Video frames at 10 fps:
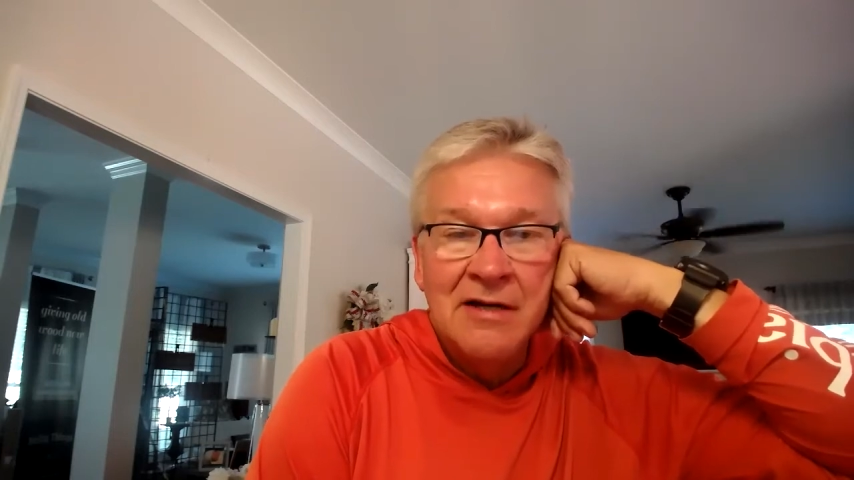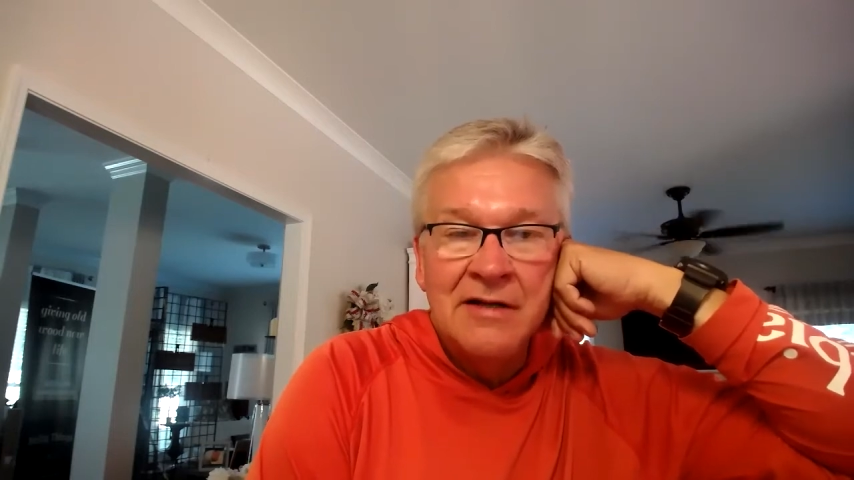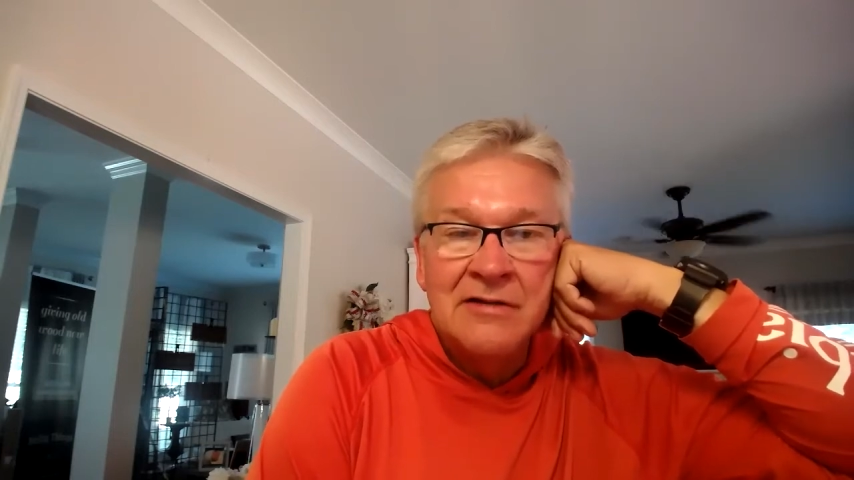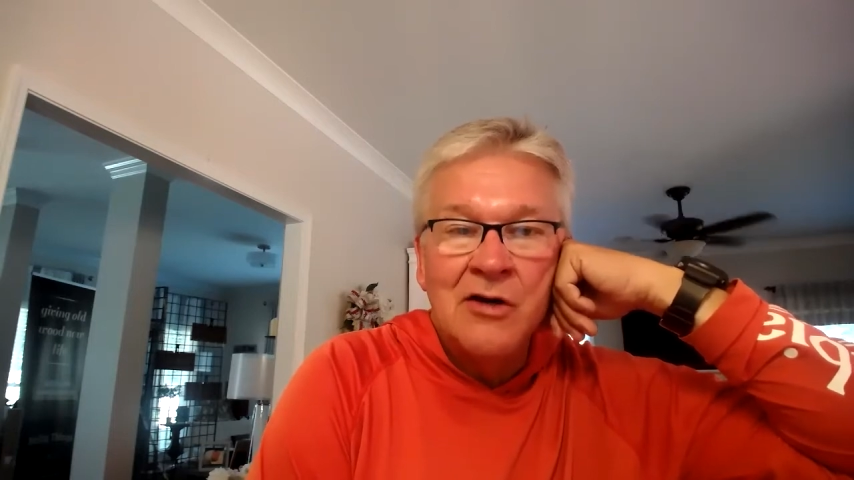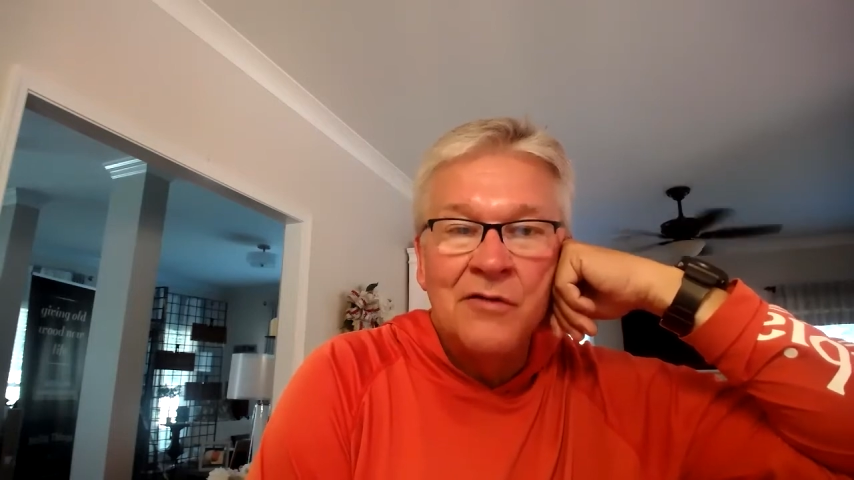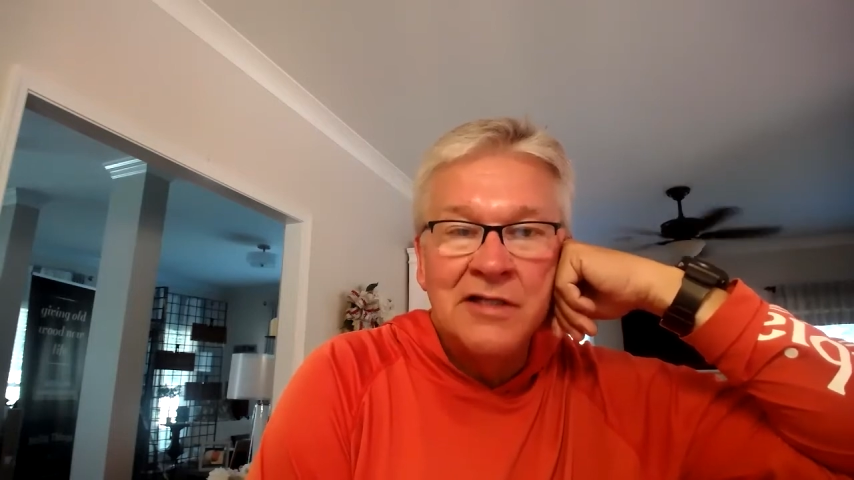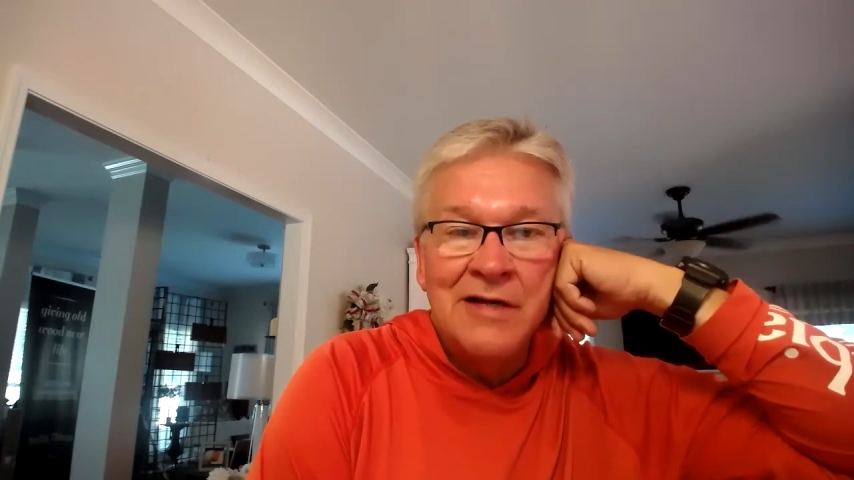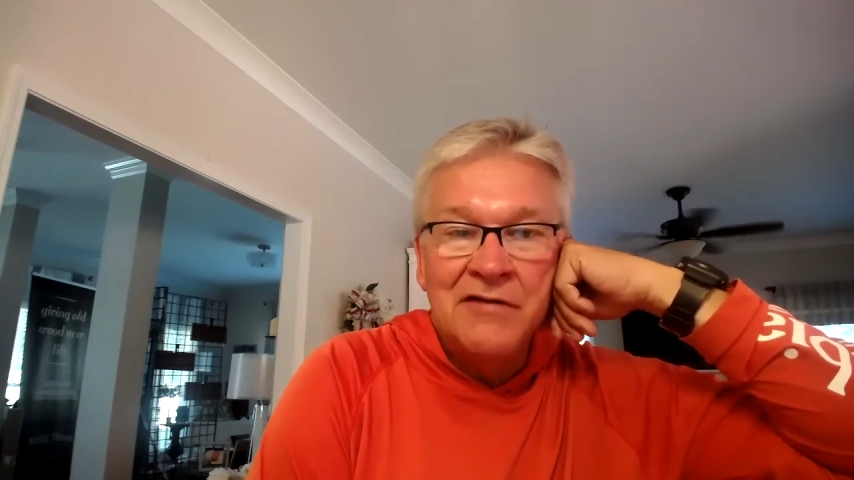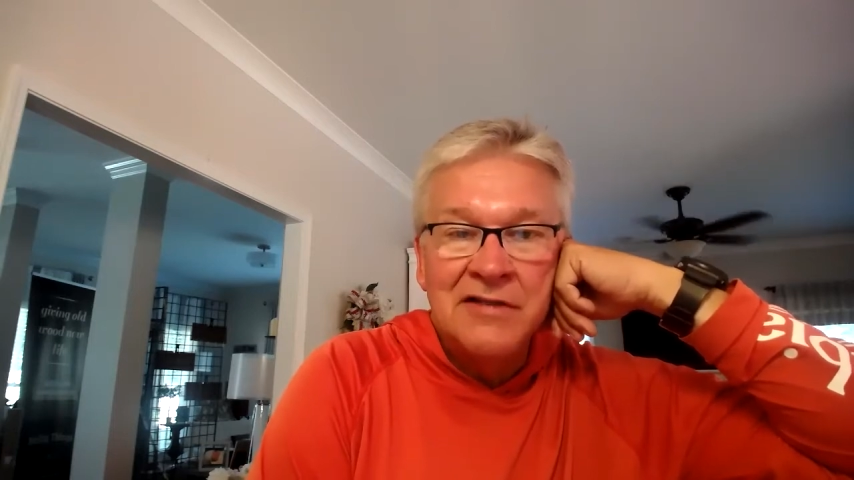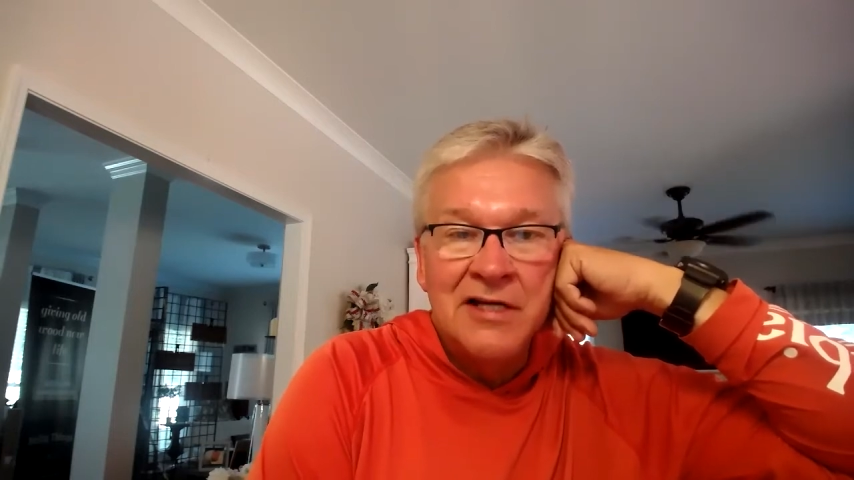and saw the
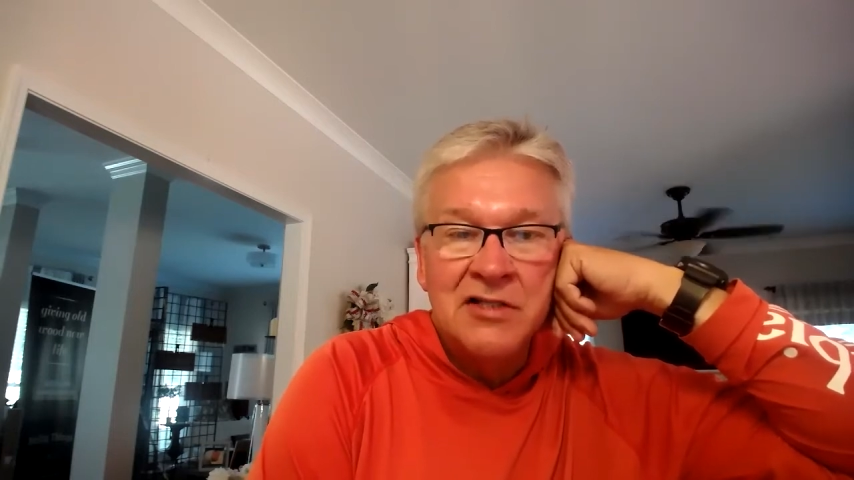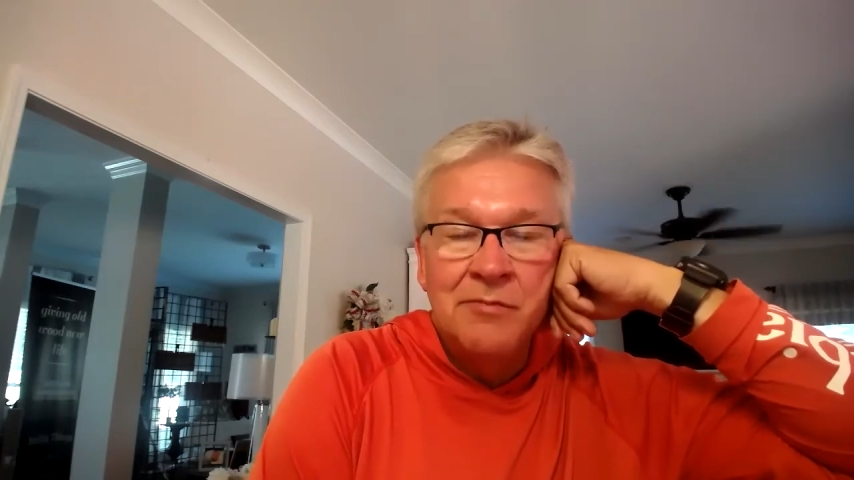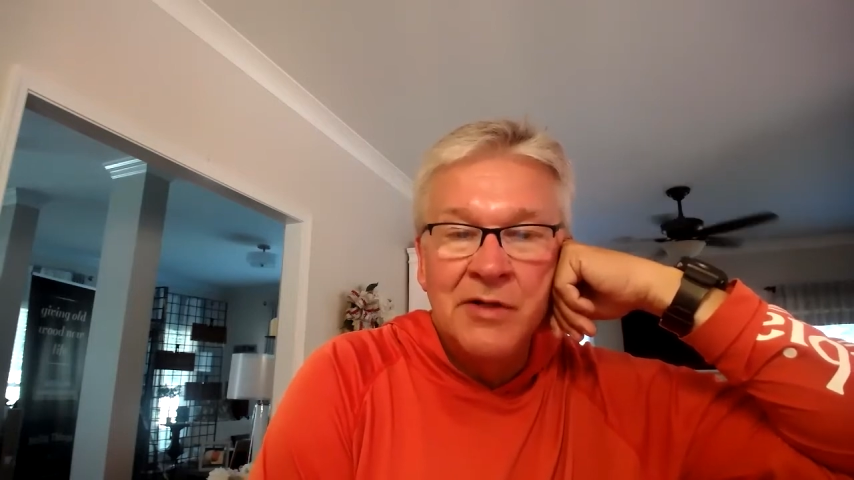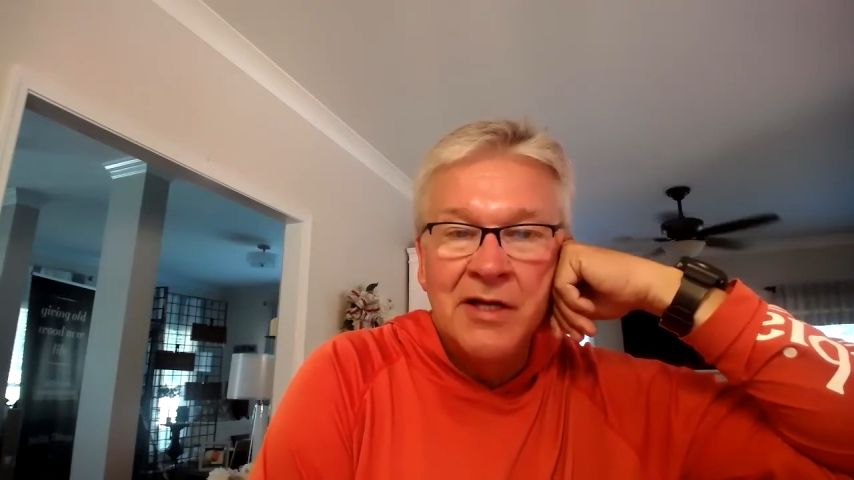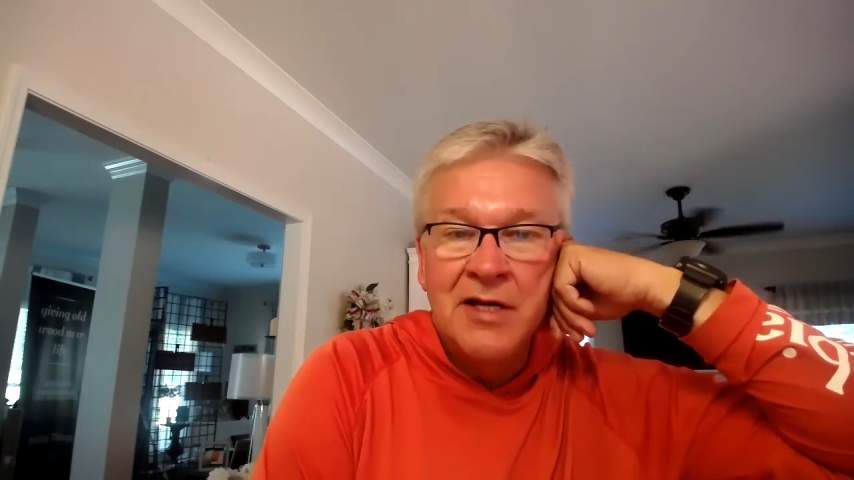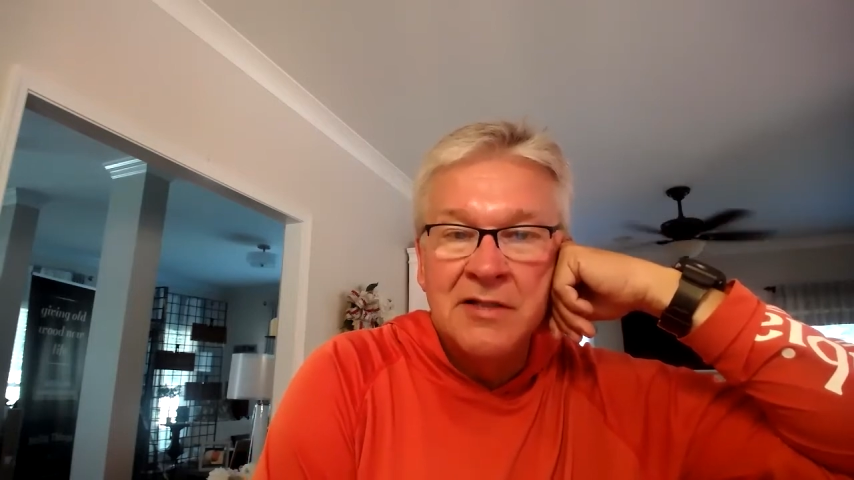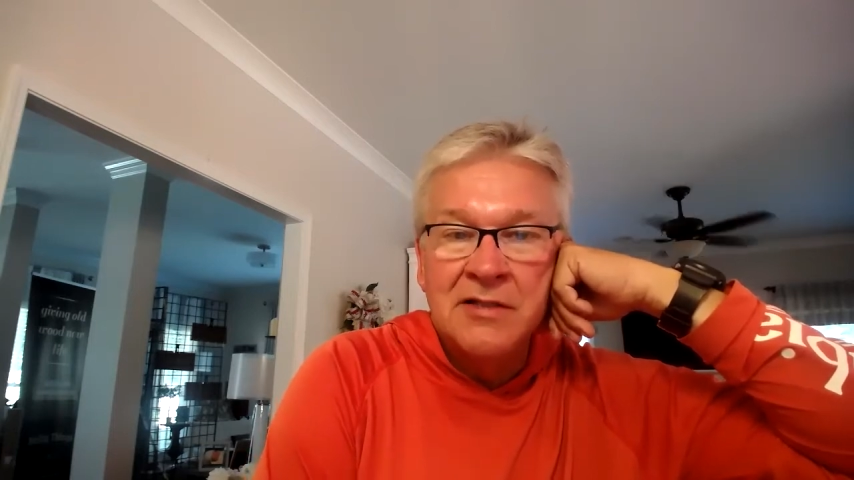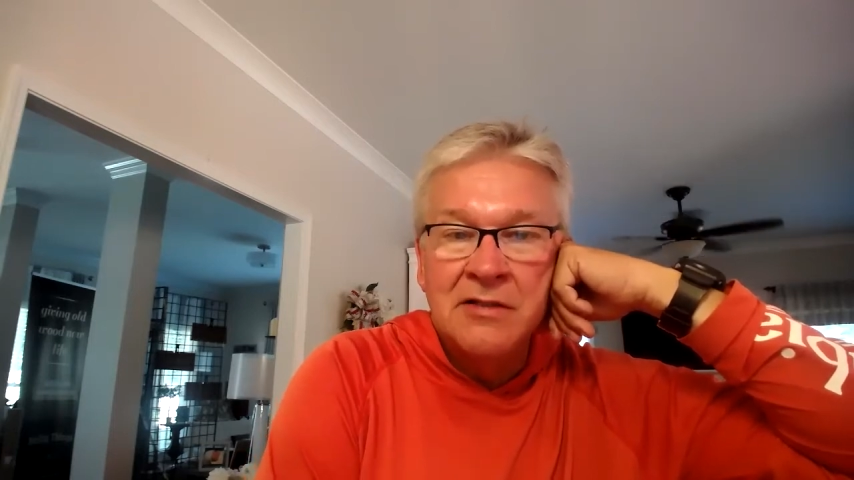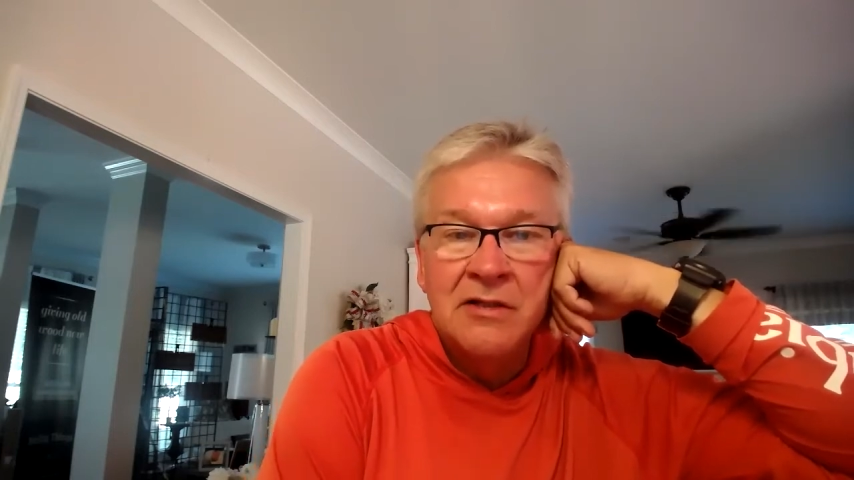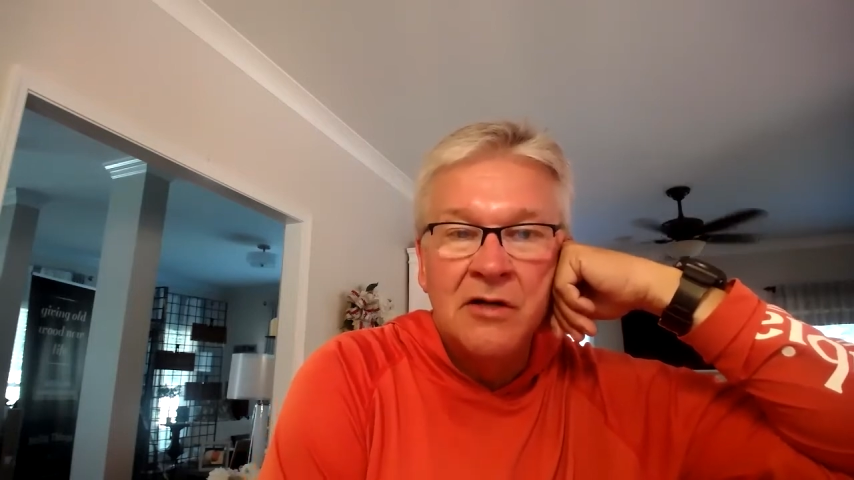devastation,
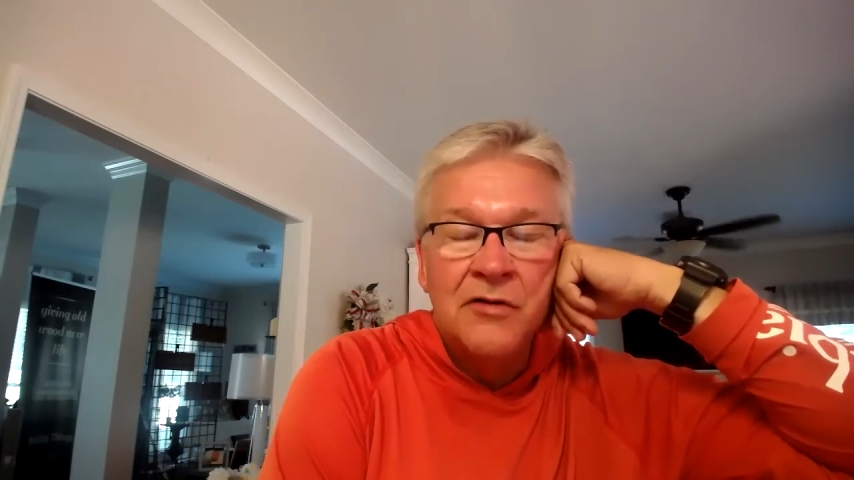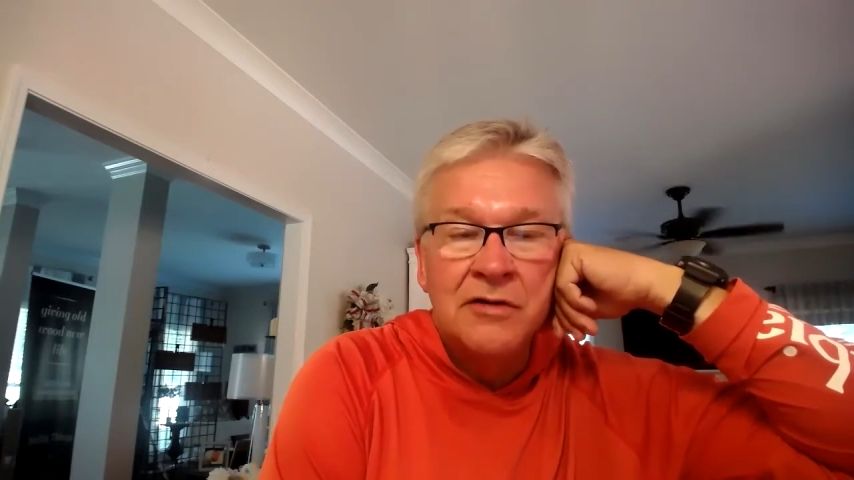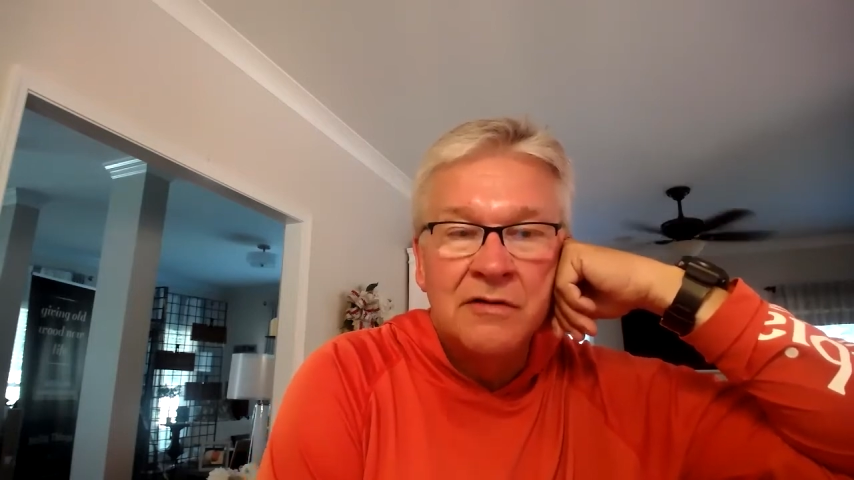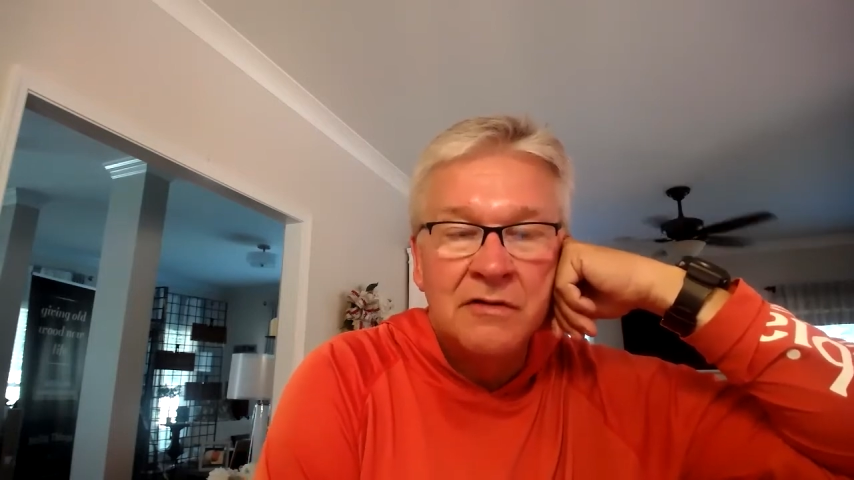because the